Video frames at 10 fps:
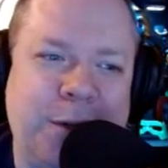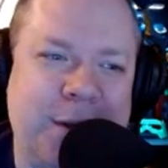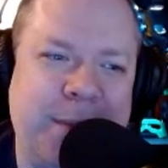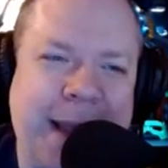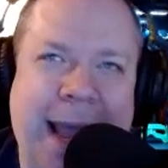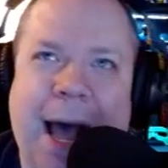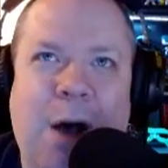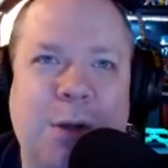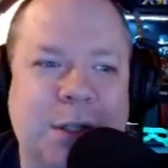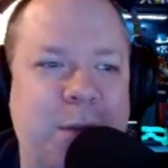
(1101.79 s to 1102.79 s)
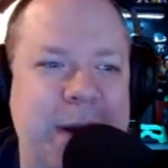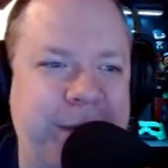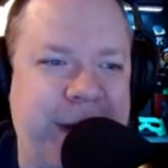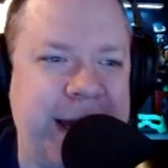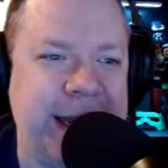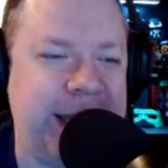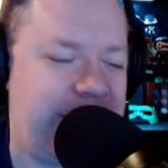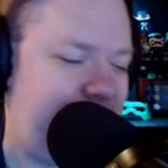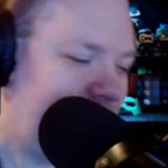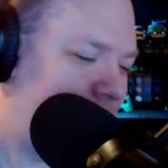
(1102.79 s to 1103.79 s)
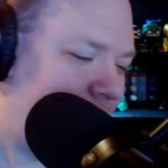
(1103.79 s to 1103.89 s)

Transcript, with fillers: So I'm like, how is nobody finding him?